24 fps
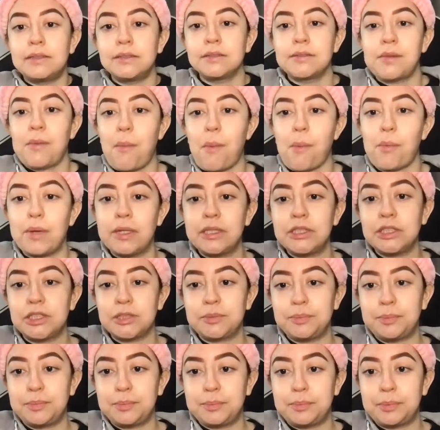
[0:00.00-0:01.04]
Which
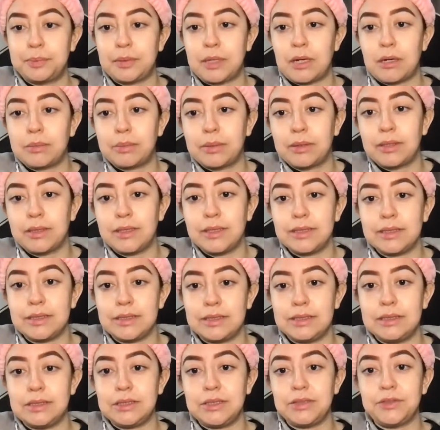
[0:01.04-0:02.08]
brow product
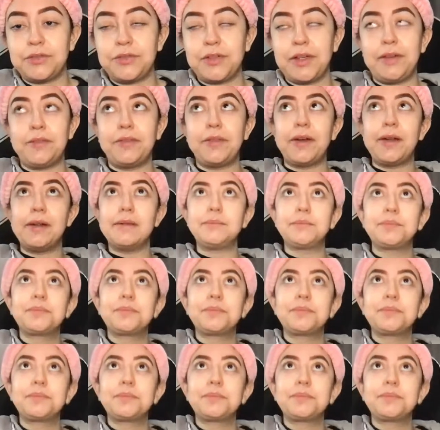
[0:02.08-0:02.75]
is your favorite?